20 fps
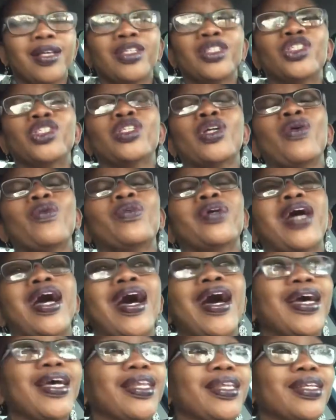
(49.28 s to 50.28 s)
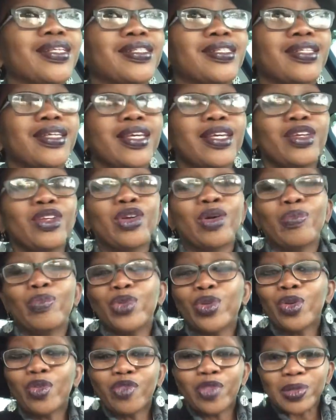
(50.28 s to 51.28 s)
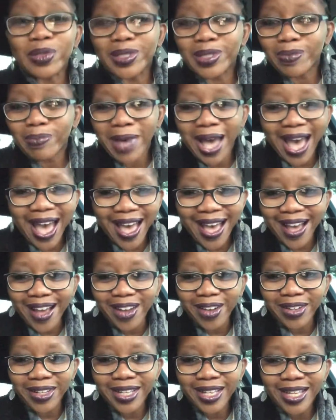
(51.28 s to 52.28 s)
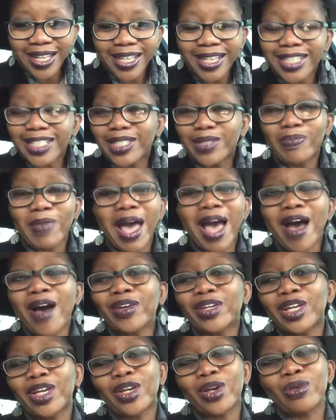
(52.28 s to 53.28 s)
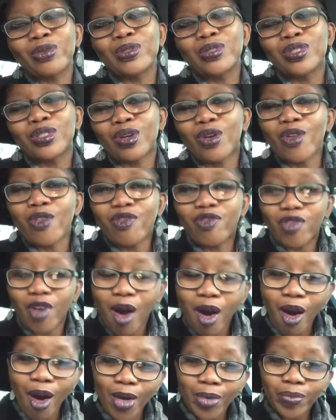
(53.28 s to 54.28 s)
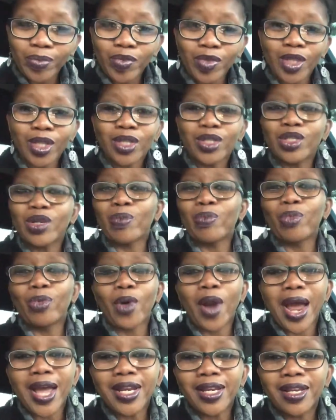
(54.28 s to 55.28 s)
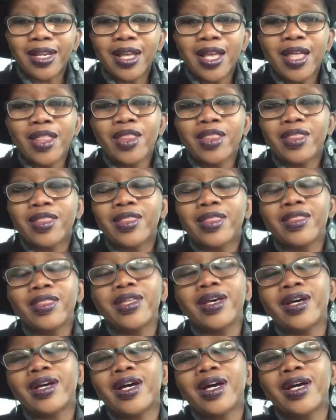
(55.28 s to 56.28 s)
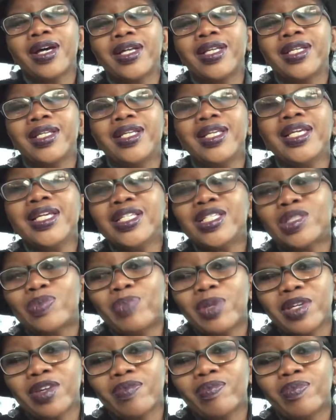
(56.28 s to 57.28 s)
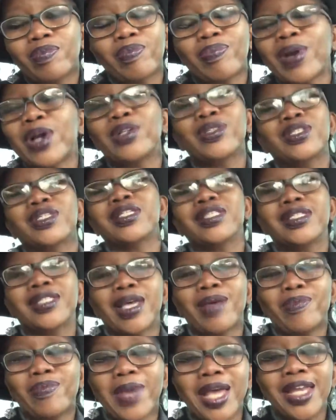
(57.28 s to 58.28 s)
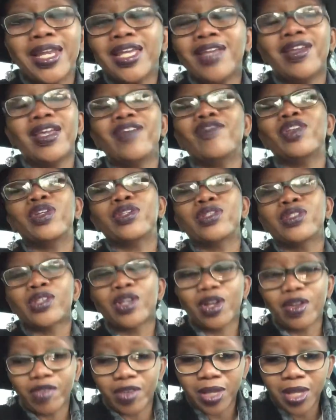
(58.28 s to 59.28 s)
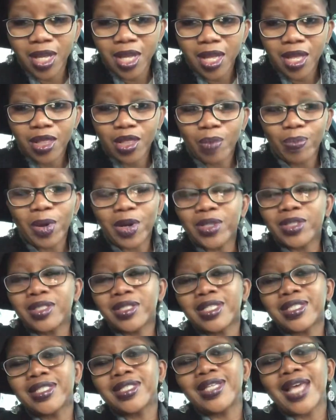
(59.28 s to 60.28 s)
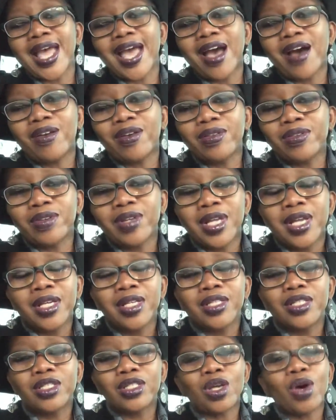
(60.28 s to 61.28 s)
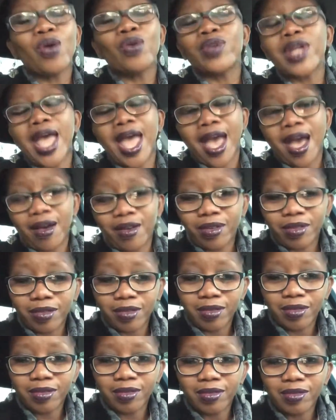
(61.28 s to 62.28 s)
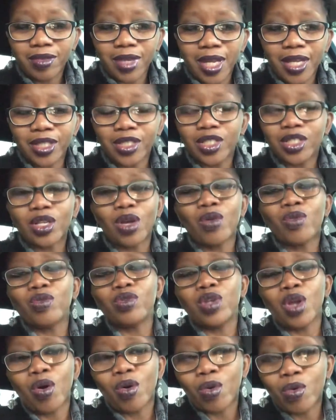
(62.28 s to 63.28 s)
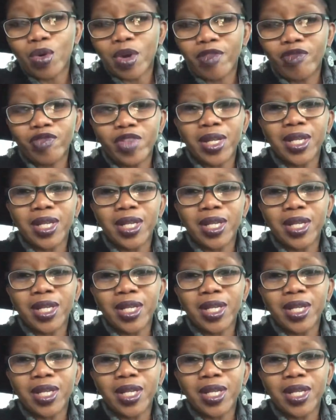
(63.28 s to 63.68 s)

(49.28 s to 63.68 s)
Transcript: Show kindness in your beautiful smile. A smile can go so far to brighten the least bit of persons that maybe even deserve it. The person that's down and so low and